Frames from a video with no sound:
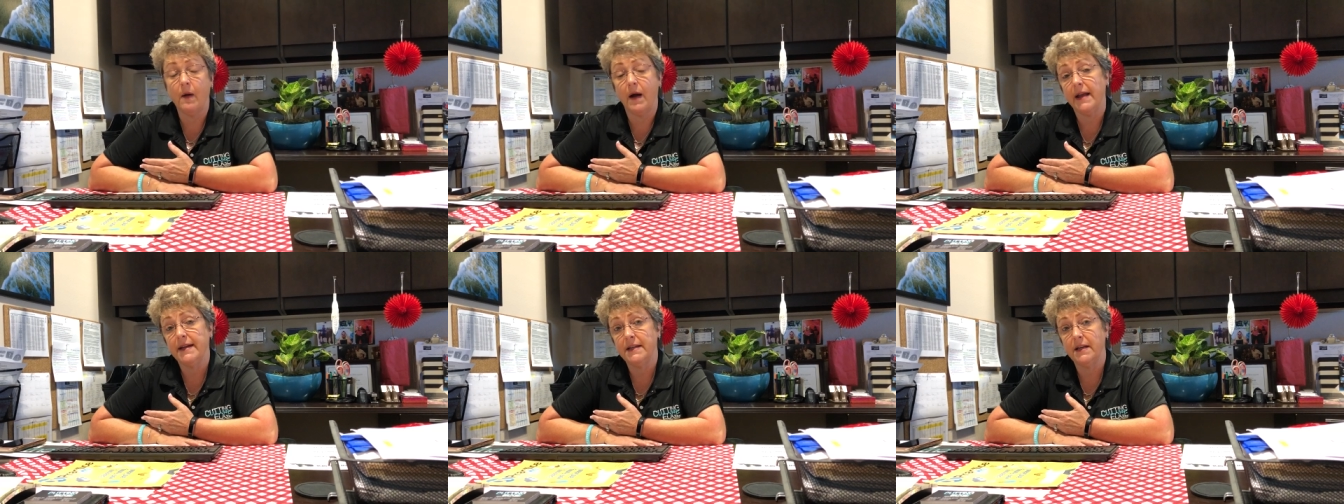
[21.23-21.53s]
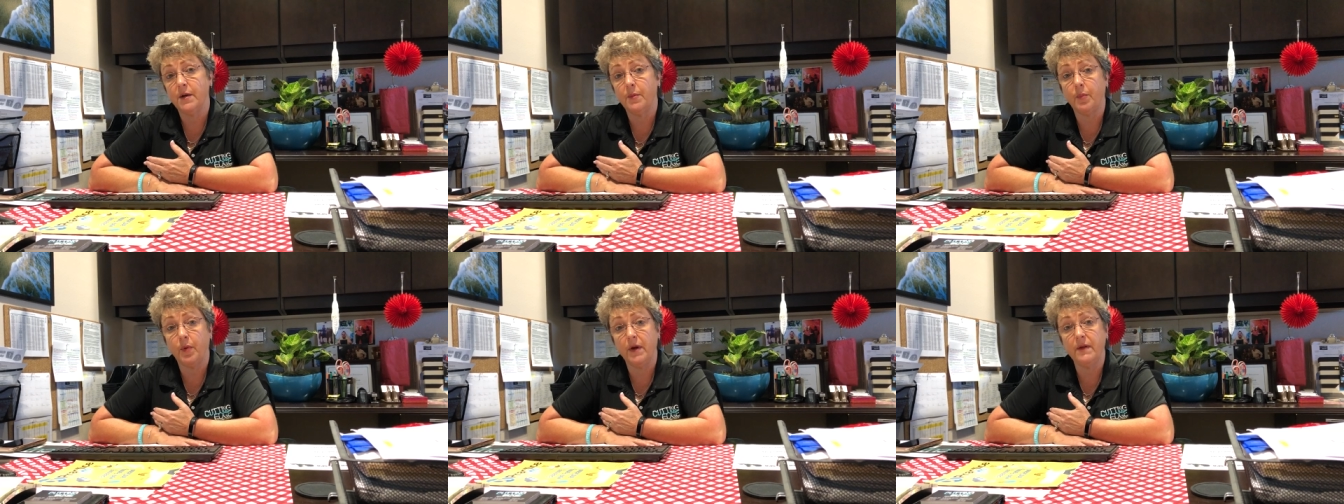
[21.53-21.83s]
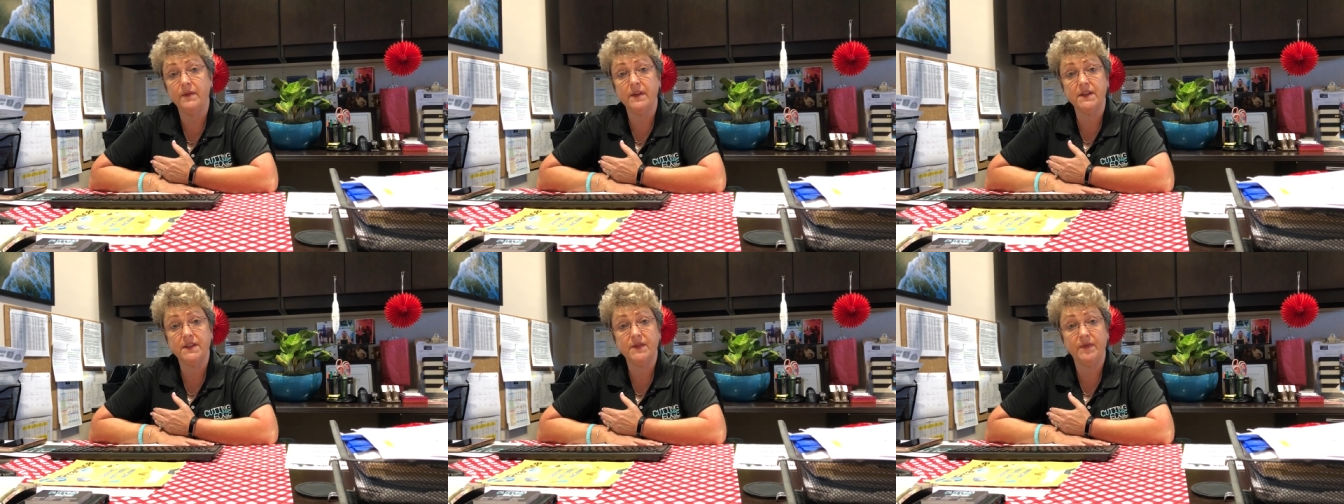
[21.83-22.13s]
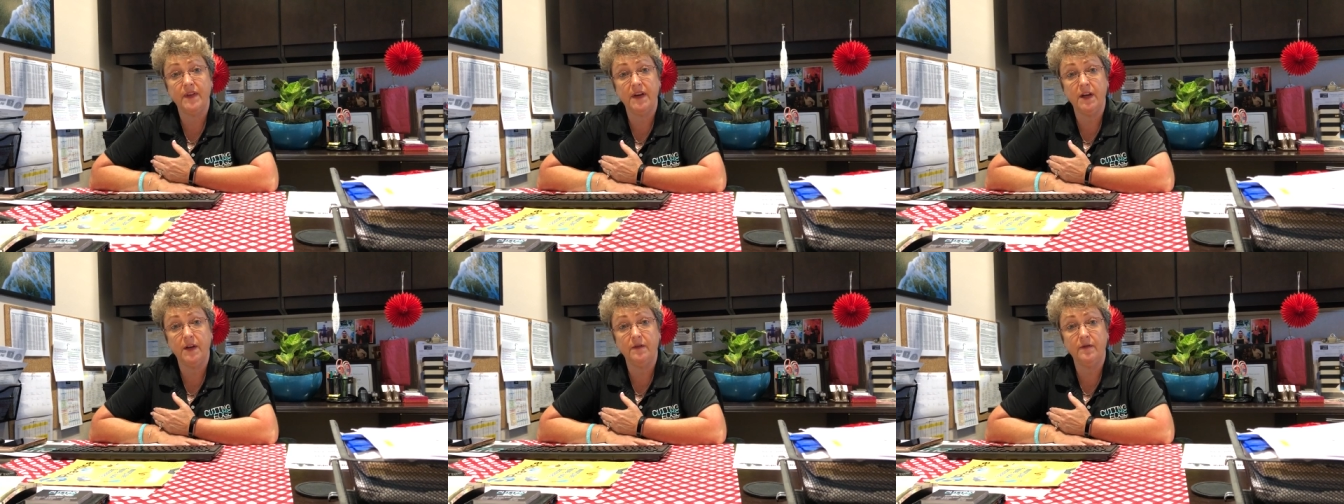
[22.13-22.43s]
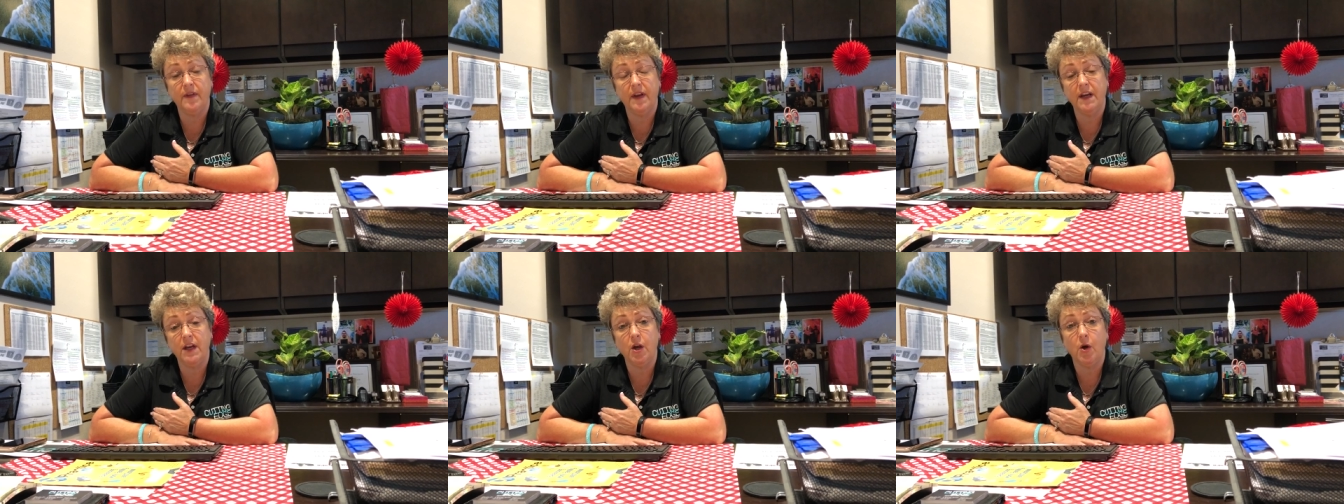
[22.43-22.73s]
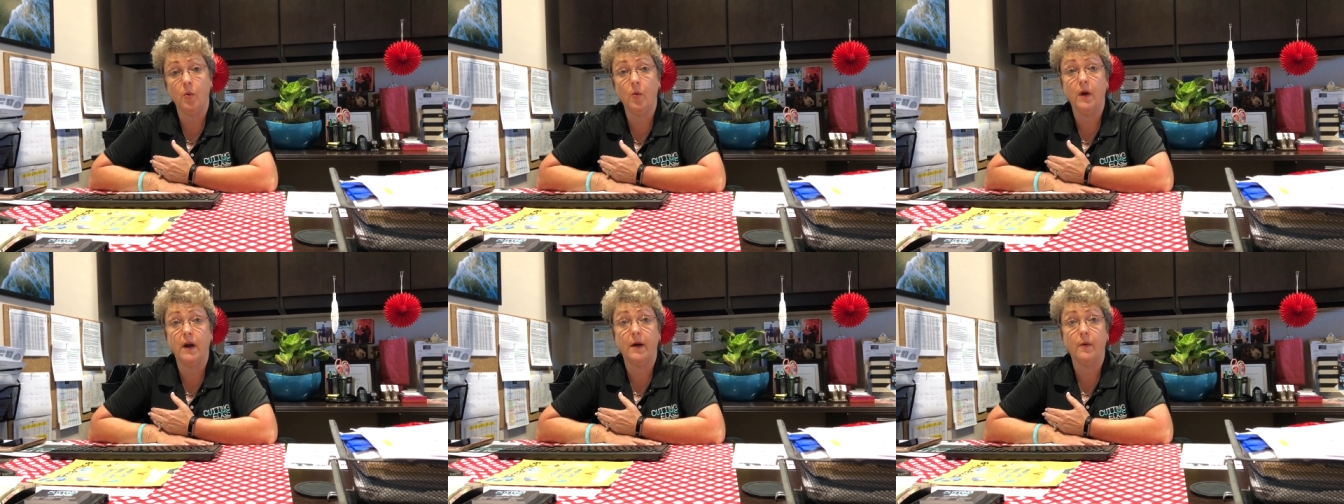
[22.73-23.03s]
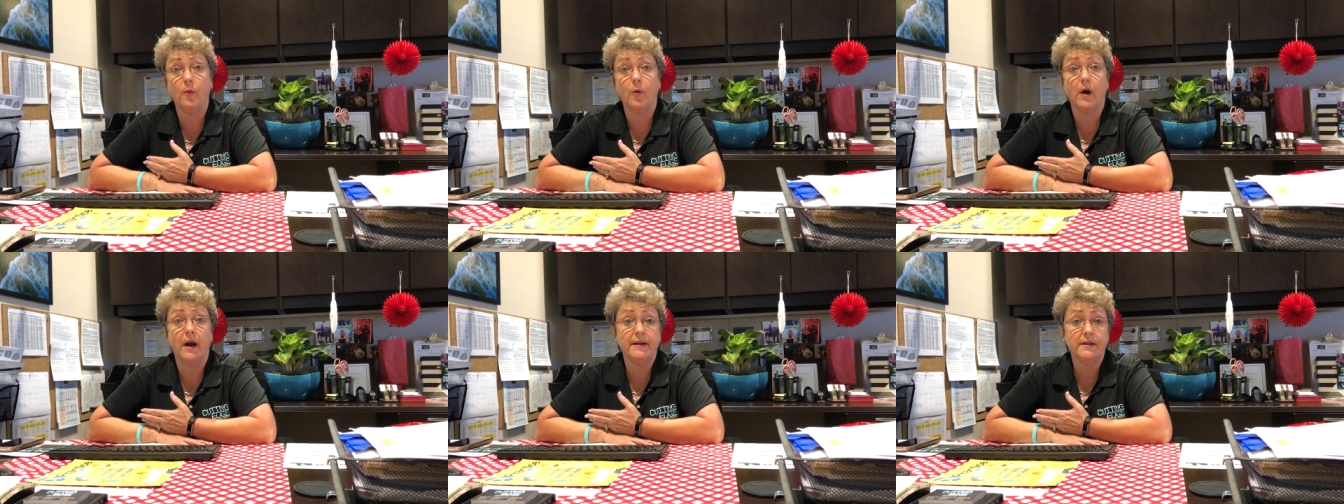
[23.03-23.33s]
I did a previous video where,
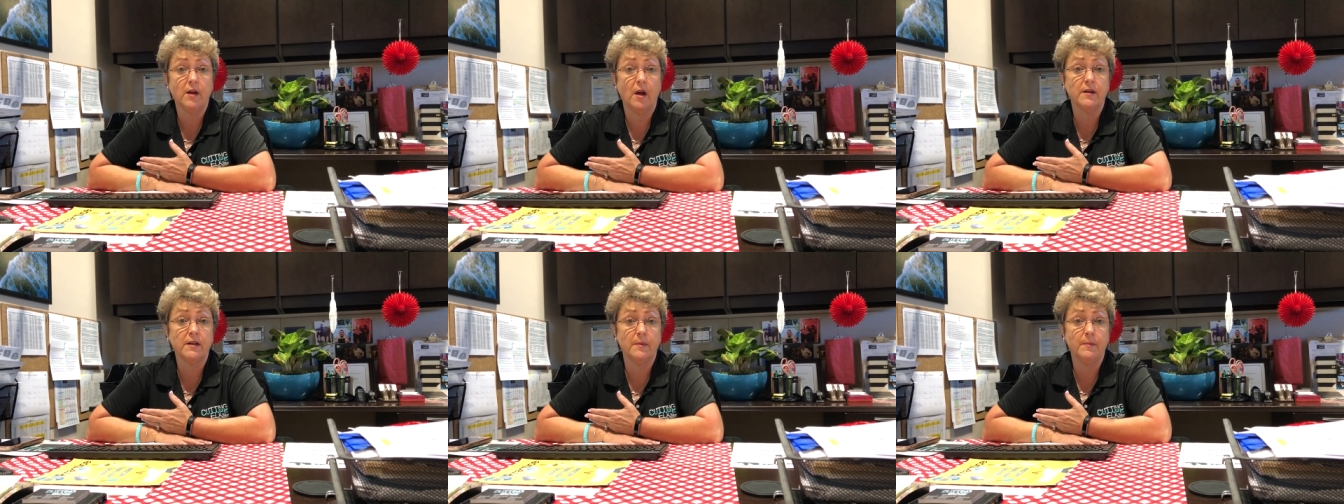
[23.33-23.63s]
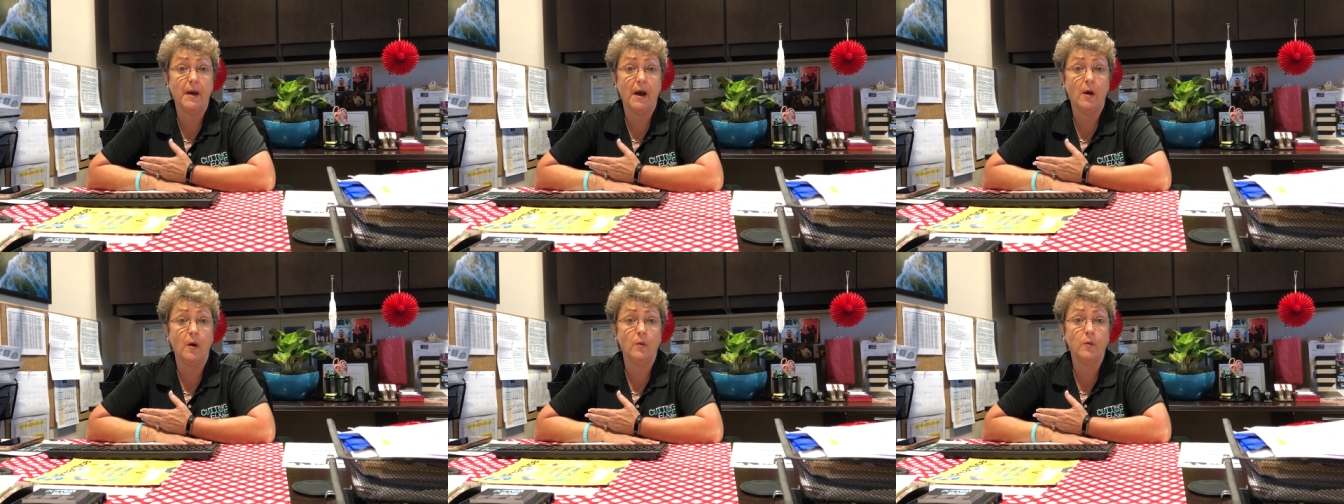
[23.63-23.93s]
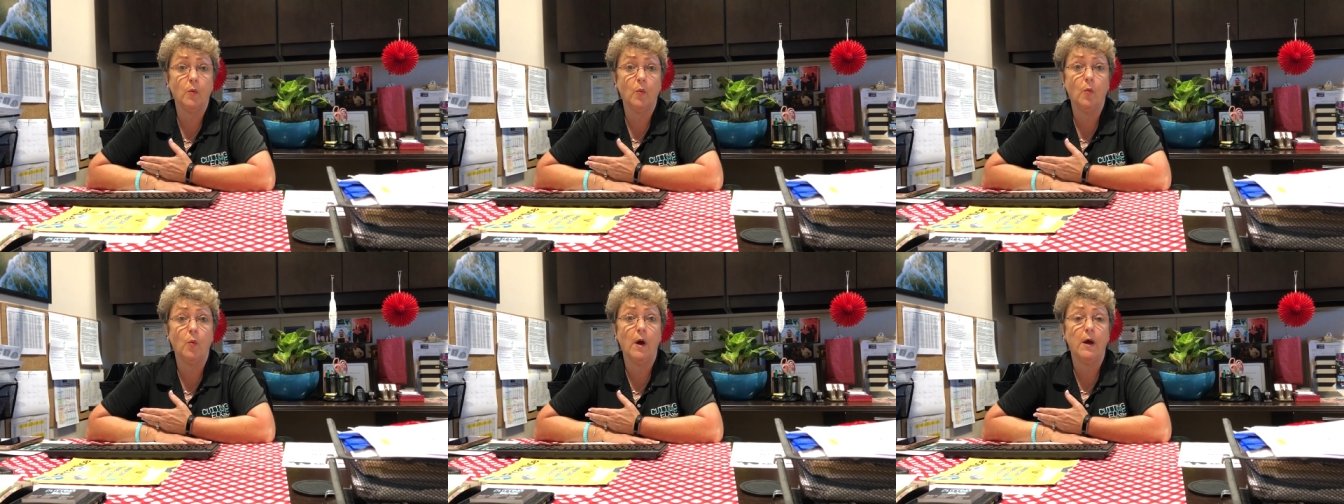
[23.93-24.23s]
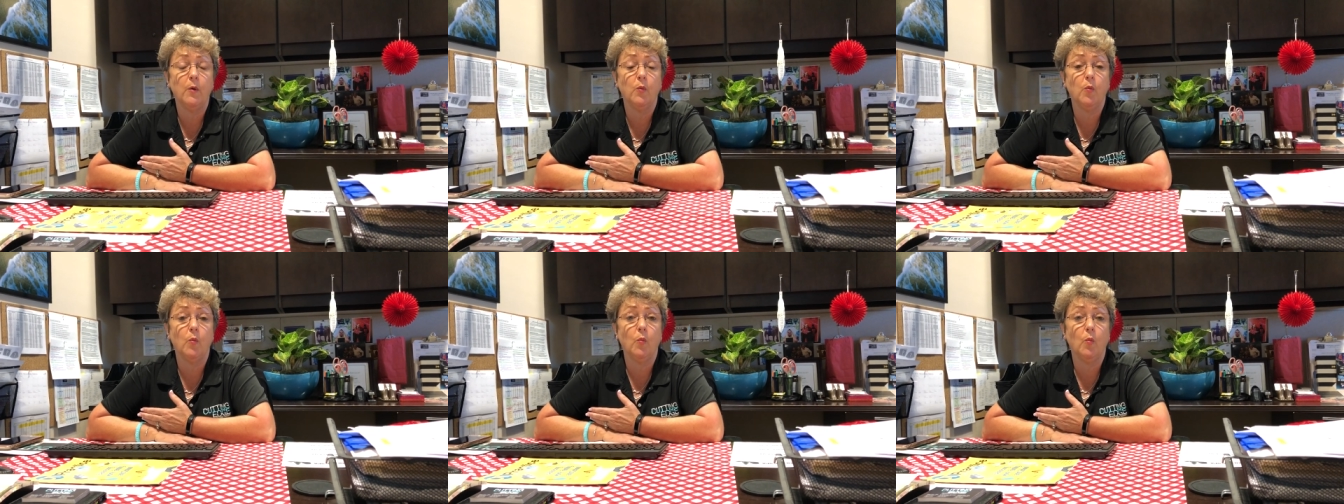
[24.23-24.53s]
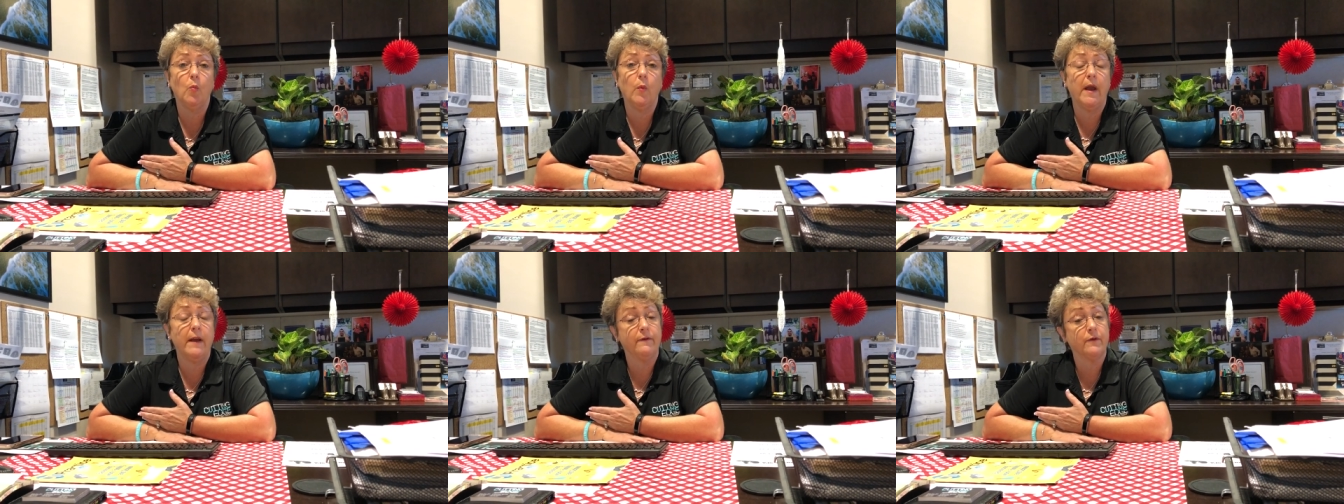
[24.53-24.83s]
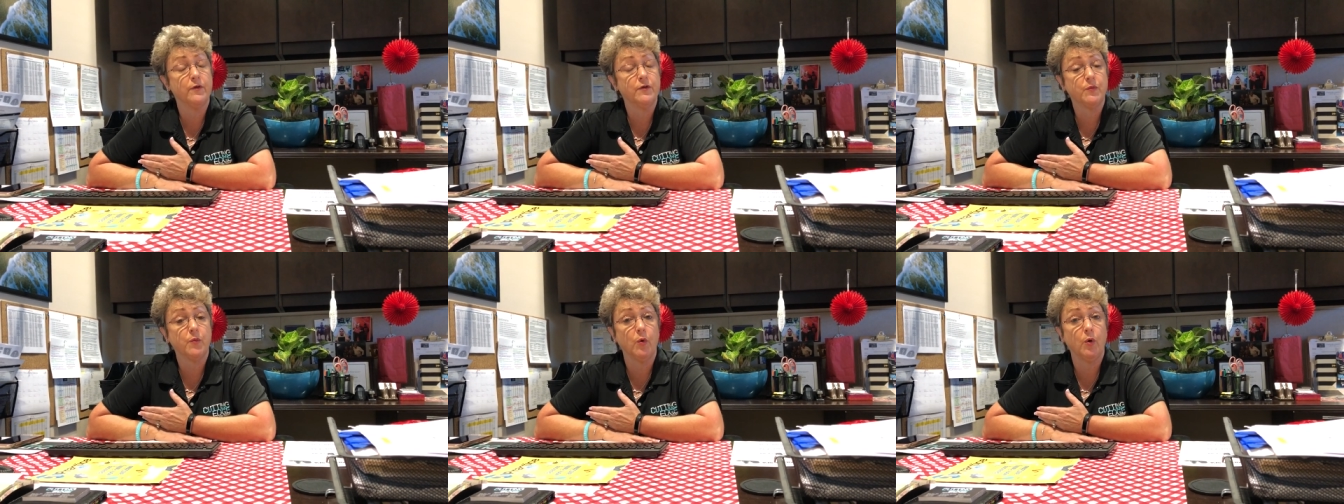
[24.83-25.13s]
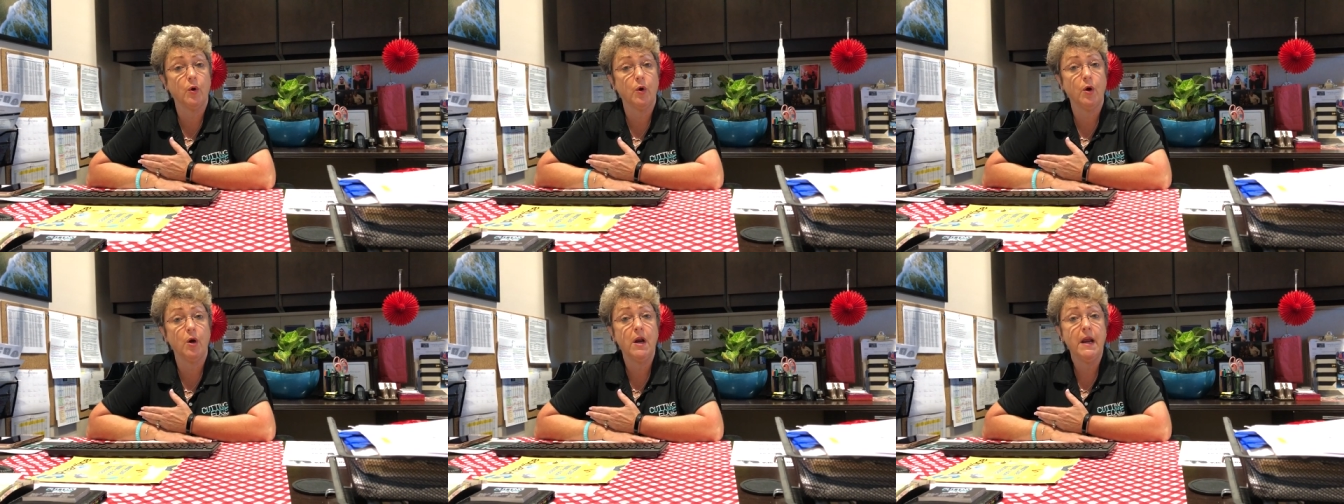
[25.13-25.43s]
where I talked about what waivers
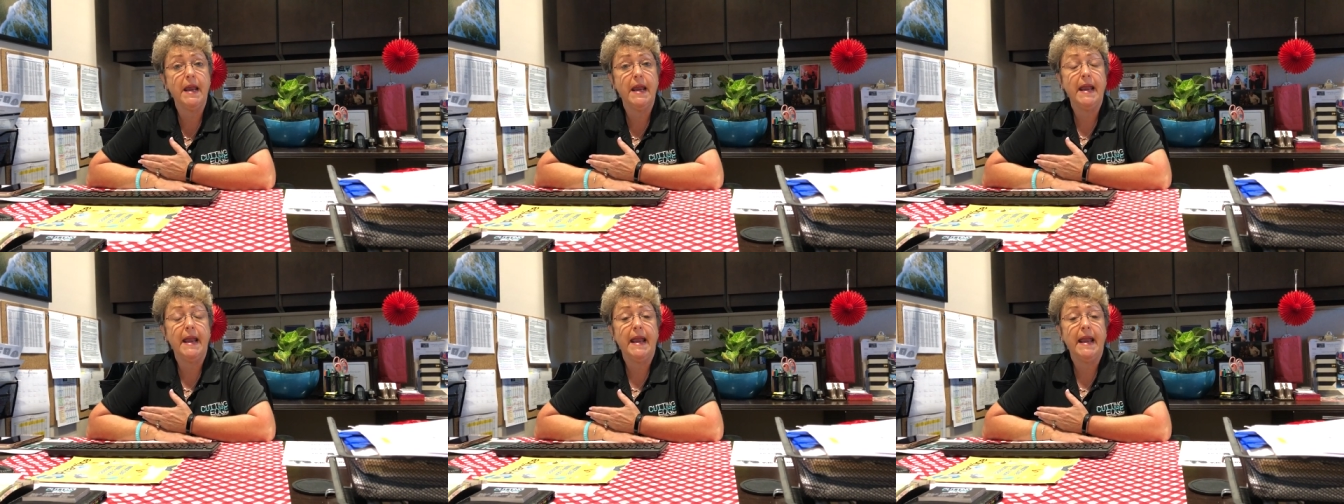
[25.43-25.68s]
were